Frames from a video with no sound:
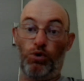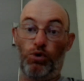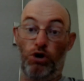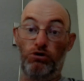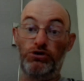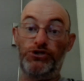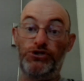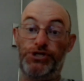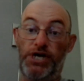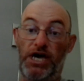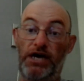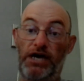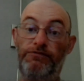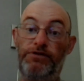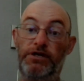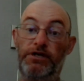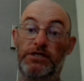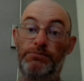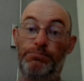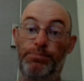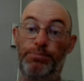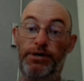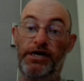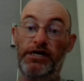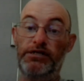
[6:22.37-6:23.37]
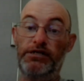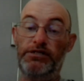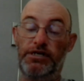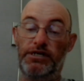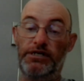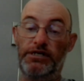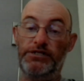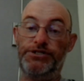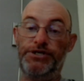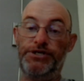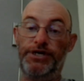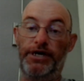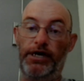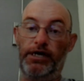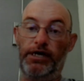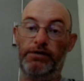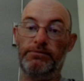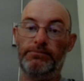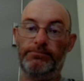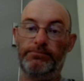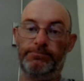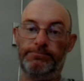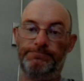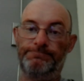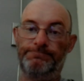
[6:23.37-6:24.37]
safety is big in Tennessee.
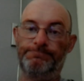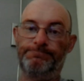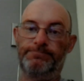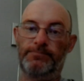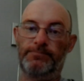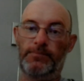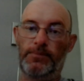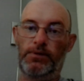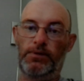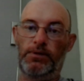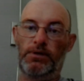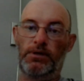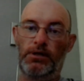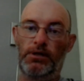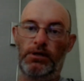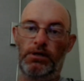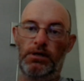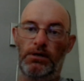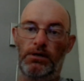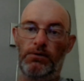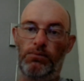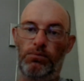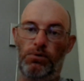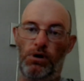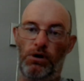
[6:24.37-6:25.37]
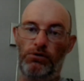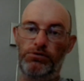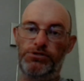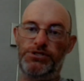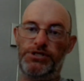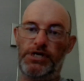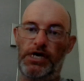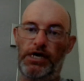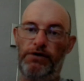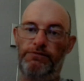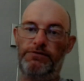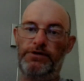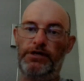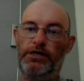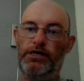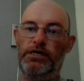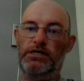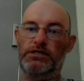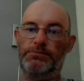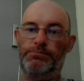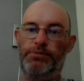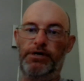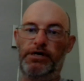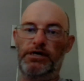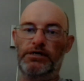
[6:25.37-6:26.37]
Road safety
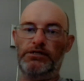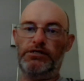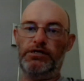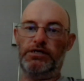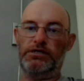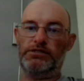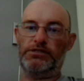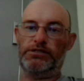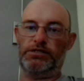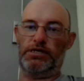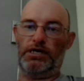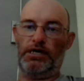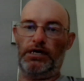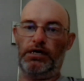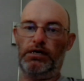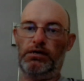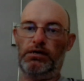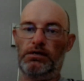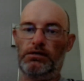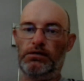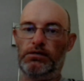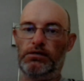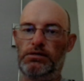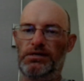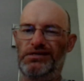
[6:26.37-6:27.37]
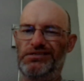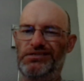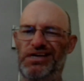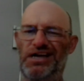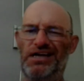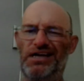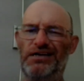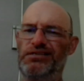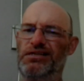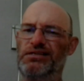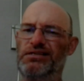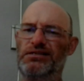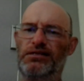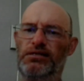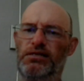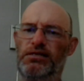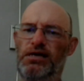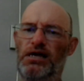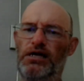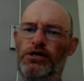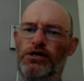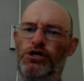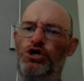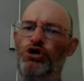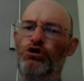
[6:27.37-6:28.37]
is big in Tennessee. Not
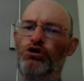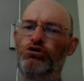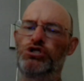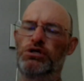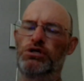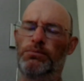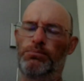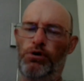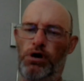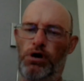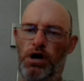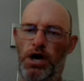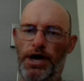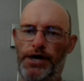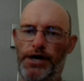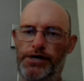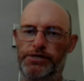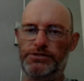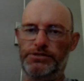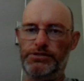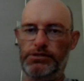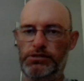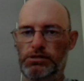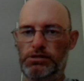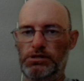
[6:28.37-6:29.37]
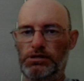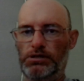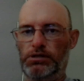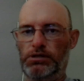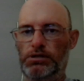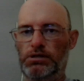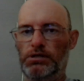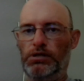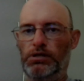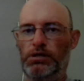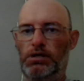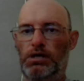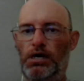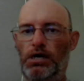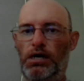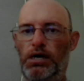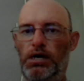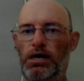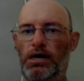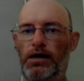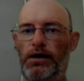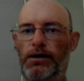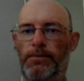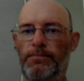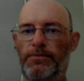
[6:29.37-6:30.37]
a huge surprise.
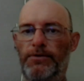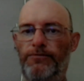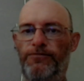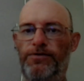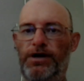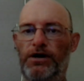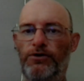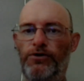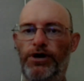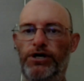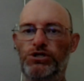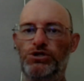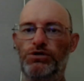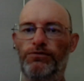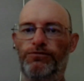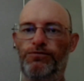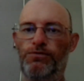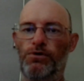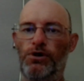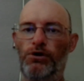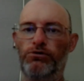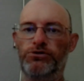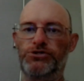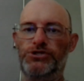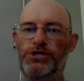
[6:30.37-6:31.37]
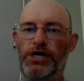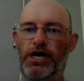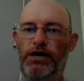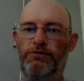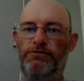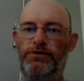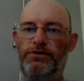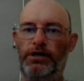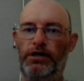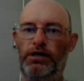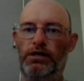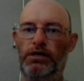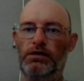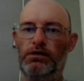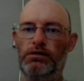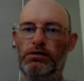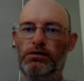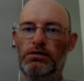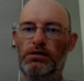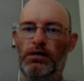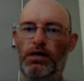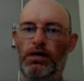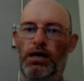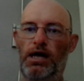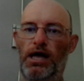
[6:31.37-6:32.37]
The Federation for Road Safety
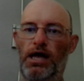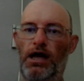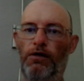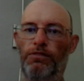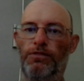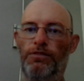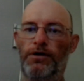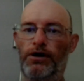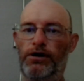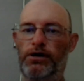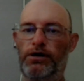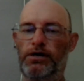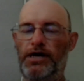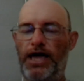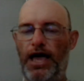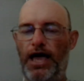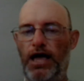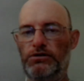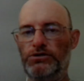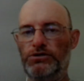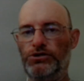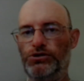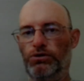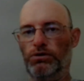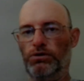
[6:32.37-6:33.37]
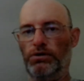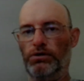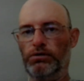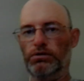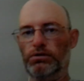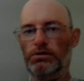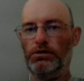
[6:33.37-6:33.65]
held their council